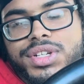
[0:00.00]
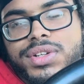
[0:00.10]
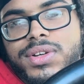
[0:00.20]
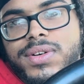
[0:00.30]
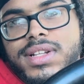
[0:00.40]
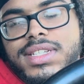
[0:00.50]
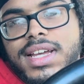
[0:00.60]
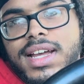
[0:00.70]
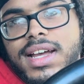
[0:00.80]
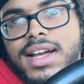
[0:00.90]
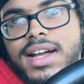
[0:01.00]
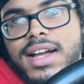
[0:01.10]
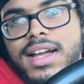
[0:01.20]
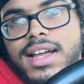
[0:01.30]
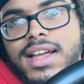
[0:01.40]
doing to
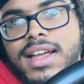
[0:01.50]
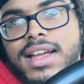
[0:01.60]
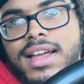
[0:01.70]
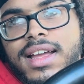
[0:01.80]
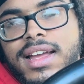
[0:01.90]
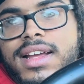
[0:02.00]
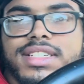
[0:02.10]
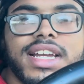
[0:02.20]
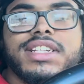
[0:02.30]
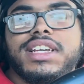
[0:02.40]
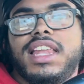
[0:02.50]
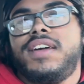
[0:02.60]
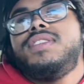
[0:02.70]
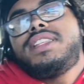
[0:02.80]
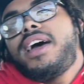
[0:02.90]
change your
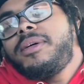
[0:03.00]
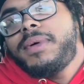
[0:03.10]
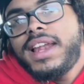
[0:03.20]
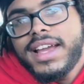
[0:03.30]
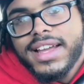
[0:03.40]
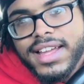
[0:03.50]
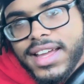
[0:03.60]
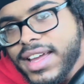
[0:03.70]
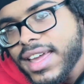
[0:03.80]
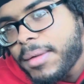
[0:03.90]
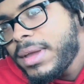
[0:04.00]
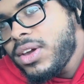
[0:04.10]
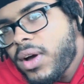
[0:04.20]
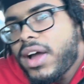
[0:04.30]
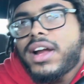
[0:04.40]
lifestyle, my nigga? You know what I mean?
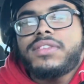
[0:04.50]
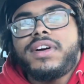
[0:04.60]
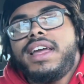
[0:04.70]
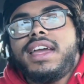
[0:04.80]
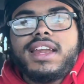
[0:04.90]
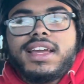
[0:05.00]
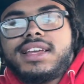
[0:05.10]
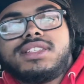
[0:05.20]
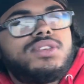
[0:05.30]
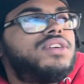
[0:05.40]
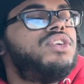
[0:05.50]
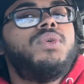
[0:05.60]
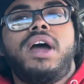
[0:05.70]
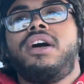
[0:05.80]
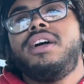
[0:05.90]
You out here fighting niggas, or
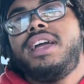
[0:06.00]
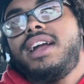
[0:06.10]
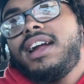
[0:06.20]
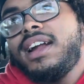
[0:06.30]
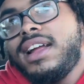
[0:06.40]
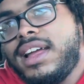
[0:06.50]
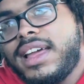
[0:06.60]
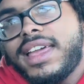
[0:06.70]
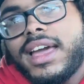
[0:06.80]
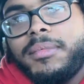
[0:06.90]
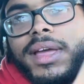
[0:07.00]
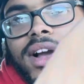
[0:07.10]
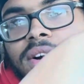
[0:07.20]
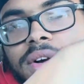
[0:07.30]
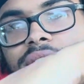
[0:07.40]
you out here, you know what I mean,
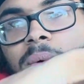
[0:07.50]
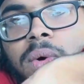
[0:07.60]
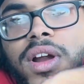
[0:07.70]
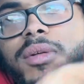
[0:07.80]
going to work,